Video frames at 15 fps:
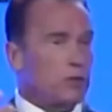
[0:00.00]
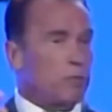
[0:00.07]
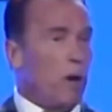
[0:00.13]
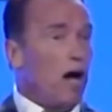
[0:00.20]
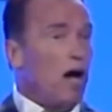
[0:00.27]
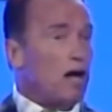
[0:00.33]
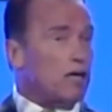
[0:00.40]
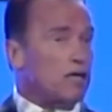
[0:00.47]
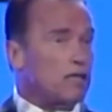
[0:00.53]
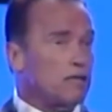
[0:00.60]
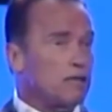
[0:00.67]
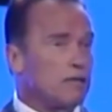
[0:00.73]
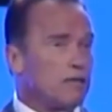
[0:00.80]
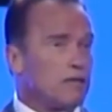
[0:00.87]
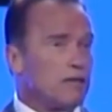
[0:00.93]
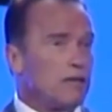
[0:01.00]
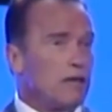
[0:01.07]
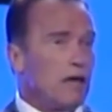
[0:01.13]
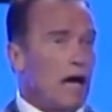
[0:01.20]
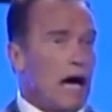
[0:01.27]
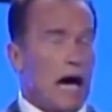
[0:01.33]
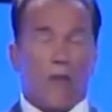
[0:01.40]
Park.
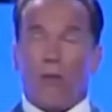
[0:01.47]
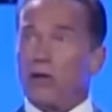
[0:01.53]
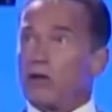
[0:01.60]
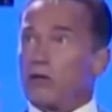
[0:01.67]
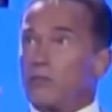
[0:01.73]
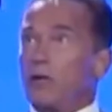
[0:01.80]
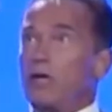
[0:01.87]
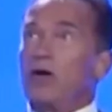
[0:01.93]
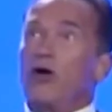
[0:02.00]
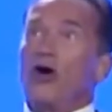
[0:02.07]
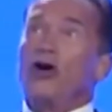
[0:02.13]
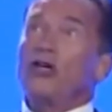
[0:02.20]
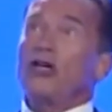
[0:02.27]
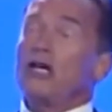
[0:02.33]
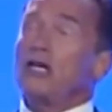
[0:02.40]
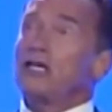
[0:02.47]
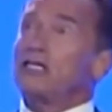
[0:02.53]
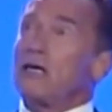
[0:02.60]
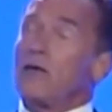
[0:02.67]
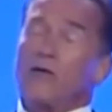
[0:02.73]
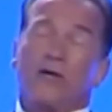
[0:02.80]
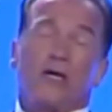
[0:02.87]
I want to be a Hercules,
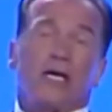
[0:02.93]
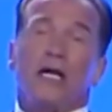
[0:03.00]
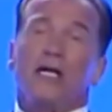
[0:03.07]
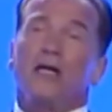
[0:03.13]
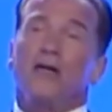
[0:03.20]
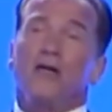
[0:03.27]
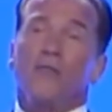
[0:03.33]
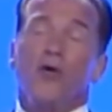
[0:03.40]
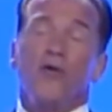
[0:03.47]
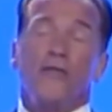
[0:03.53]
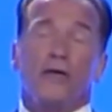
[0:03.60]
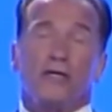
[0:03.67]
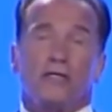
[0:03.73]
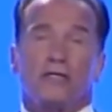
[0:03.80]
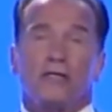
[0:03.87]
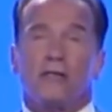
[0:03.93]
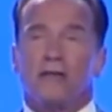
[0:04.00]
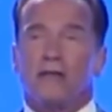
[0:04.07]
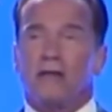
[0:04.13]
I want to get into movies.